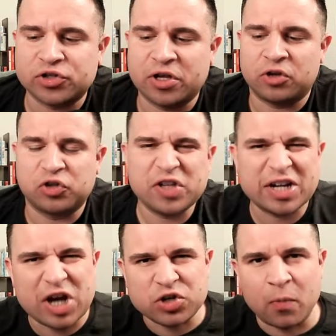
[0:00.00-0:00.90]
This is like
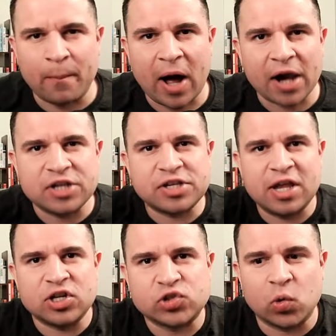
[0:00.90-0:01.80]
actual bodies in
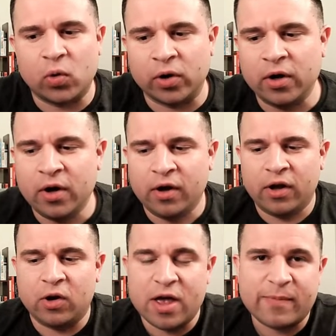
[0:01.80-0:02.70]
store, you
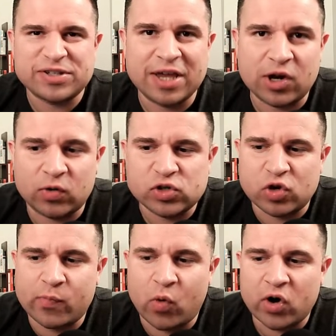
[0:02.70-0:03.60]
know, it basically increased
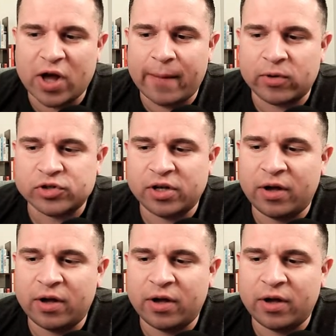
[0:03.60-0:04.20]
3.9%.